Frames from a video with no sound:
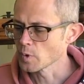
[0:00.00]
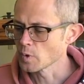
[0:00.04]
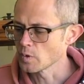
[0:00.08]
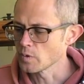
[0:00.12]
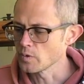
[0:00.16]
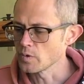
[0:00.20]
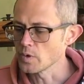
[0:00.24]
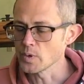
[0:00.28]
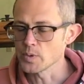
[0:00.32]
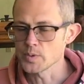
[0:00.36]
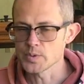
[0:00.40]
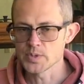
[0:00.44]

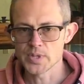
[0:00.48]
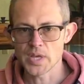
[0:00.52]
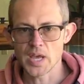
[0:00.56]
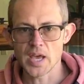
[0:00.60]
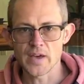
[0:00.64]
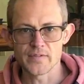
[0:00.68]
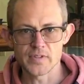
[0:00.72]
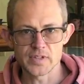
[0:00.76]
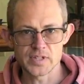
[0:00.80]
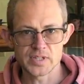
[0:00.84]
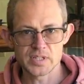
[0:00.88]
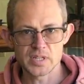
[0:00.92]
those
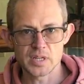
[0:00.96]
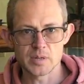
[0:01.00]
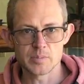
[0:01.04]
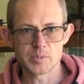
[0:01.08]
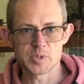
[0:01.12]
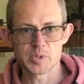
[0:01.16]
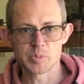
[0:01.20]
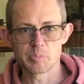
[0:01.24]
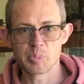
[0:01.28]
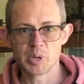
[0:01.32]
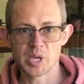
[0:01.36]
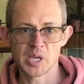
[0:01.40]
have the
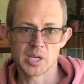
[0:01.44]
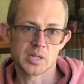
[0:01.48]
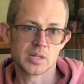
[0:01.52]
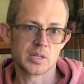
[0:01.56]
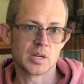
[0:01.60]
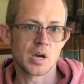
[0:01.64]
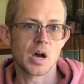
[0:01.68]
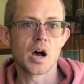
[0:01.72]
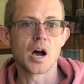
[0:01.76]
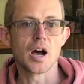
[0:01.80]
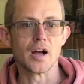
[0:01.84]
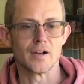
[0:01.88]
stems picked
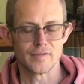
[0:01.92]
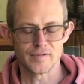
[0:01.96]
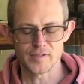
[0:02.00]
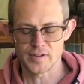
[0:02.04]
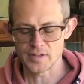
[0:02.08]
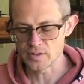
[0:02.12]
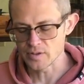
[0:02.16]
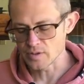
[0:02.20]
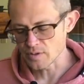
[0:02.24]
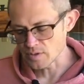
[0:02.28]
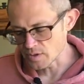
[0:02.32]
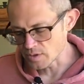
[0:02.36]
off,
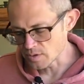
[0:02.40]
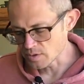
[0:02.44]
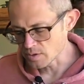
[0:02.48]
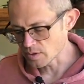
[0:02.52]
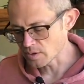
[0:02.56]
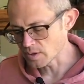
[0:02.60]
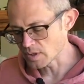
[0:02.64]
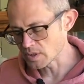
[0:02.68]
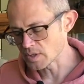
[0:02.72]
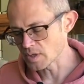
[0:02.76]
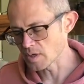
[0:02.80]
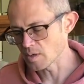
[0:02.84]
and they're
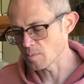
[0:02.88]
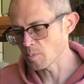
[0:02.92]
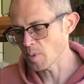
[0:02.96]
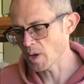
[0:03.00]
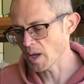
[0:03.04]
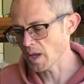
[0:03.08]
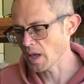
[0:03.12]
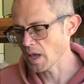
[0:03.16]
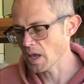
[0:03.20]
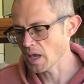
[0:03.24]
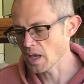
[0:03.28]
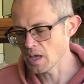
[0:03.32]
usually done by
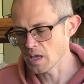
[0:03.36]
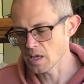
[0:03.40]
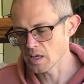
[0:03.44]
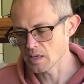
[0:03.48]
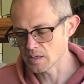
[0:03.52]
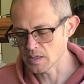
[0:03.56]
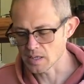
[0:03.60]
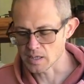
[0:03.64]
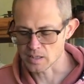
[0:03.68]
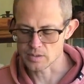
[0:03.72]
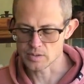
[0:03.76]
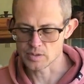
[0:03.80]
hand,
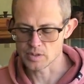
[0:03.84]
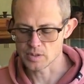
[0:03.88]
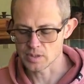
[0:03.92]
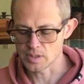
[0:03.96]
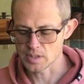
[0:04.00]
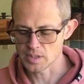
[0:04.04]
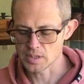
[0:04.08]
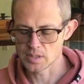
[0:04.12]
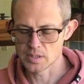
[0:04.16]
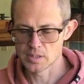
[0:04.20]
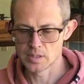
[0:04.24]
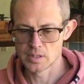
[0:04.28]

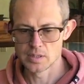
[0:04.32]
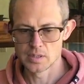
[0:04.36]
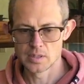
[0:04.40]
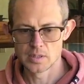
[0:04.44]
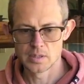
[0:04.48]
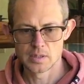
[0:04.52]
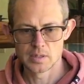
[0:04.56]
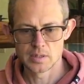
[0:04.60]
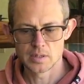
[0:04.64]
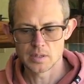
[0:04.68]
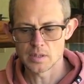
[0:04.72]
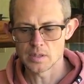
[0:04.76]
actually.
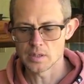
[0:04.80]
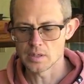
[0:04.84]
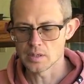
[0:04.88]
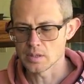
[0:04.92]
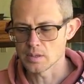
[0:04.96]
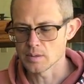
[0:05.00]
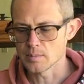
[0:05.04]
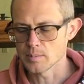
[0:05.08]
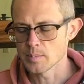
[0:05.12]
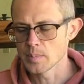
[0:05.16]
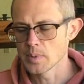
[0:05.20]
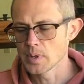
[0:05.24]

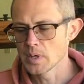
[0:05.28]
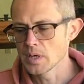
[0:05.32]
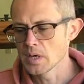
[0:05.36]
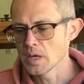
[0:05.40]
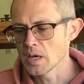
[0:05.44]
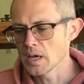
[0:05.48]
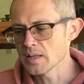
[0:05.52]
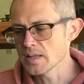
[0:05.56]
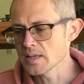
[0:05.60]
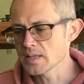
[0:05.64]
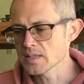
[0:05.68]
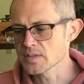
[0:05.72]
And
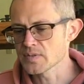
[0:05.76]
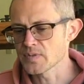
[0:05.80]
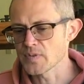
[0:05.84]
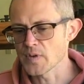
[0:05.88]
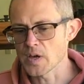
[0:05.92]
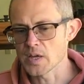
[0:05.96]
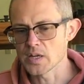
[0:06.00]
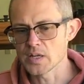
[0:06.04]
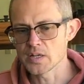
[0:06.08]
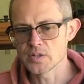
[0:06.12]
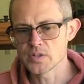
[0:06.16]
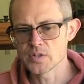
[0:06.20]
that's
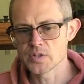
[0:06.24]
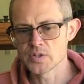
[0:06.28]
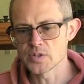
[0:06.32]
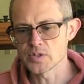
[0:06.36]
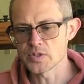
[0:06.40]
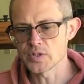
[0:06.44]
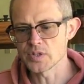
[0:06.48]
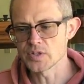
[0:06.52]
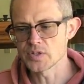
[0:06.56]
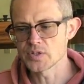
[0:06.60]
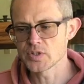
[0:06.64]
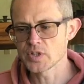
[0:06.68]
fine.
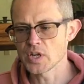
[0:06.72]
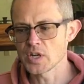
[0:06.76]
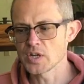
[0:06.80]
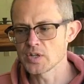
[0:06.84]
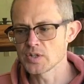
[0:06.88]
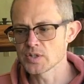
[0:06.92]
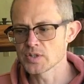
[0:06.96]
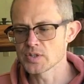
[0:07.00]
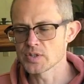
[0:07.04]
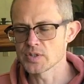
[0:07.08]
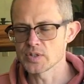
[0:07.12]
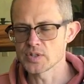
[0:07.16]
It
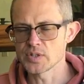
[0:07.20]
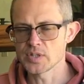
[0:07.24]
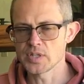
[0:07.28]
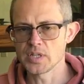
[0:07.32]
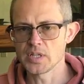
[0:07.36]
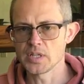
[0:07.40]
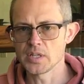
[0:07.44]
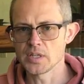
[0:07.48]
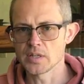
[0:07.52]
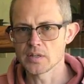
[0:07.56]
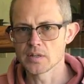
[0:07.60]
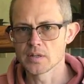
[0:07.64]
changes the
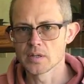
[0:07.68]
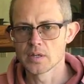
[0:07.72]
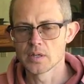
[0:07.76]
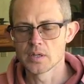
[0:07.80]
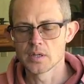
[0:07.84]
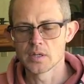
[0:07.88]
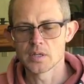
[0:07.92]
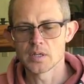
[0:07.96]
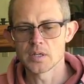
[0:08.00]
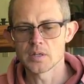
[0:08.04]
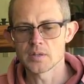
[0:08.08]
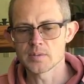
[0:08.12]
tea.
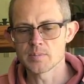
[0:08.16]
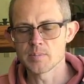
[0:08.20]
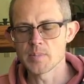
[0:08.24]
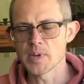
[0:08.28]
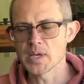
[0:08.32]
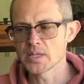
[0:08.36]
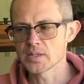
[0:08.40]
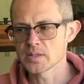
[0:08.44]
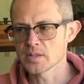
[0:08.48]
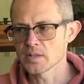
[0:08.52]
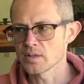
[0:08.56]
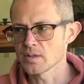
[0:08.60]
It
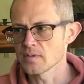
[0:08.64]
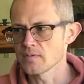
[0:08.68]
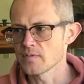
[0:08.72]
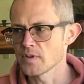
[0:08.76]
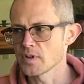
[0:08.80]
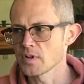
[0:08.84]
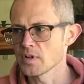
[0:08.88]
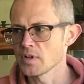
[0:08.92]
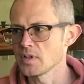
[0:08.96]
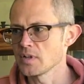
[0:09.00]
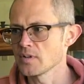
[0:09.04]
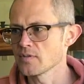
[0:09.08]
makes it a
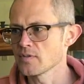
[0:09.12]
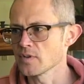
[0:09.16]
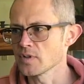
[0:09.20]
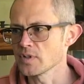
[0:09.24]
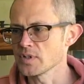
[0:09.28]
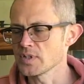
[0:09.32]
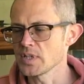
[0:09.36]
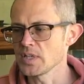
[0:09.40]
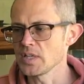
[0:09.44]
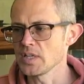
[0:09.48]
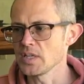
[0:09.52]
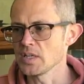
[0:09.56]
very different
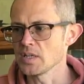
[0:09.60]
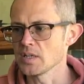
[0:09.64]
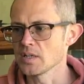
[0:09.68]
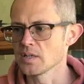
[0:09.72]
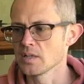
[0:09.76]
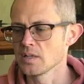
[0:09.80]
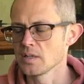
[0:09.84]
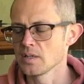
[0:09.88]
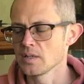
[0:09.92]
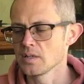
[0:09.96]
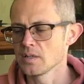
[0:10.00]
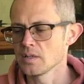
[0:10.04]
tea.
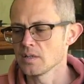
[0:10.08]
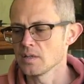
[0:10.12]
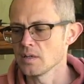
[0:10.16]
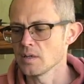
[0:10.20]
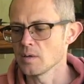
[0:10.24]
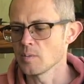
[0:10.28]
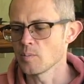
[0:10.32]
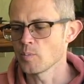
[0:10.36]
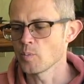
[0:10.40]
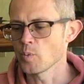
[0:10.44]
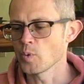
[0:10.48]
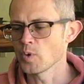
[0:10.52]

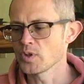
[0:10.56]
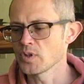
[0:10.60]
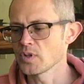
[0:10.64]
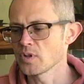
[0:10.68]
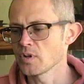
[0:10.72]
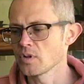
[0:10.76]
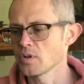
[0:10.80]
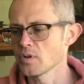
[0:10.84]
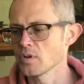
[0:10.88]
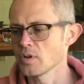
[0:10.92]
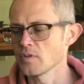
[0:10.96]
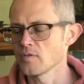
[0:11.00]
What they're
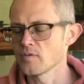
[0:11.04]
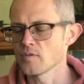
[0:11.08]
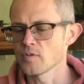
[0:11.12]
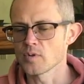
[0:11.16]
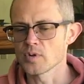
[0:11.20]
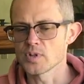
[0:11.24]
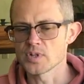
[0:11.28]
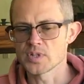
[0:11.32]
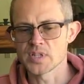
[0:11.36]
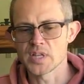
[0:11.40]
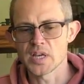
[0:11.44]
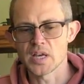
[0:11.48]
going for
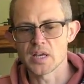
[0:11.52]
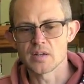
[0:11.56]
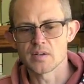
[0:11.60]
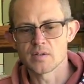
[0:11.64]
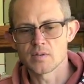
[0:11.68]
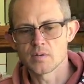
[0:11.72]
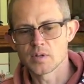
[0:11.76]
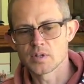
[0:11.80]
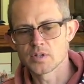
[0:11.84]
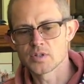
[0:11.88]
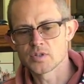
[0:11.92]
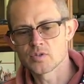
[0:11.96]
is that
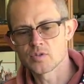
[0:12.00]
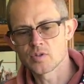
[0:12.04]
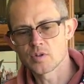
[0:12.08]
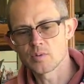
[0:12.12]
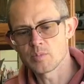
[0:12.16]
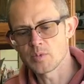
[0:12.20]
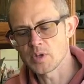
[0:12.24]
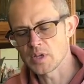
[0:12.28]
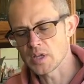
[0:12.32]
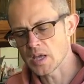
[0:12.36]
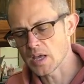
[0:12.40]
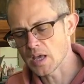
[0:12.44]

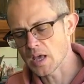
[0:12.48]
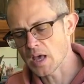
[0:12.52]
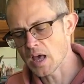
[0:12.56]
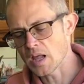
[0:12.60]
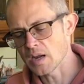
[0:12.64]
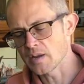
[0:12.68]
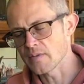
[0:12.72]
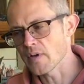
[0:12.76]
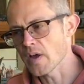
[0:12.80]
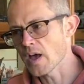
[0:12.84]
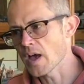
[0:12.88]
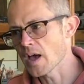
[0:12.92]
extremely kind
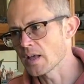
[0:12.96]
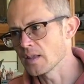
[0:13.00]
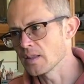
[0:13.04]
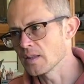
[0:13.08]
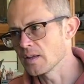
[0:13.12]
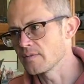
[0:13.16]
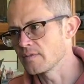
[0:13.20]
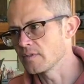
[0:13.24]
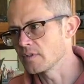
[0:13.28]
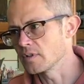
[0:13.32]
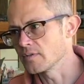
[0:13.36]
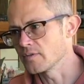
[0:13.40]
of high
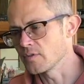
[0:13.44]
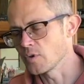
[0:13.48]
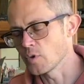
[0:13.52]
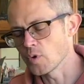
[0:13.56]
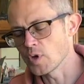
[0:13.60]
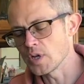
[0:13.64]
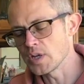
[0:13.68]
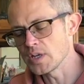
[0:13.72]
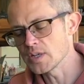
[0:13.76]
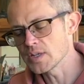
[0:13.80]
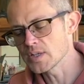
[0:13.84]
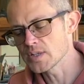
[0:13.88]
level of
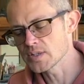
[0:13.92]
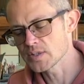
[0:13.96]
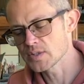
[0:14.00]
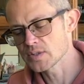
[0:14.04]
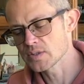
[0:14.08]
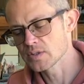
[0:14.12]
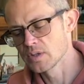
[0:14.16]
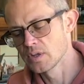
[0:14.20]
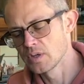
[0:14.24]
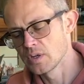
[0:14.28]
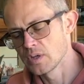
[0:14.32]
greenness,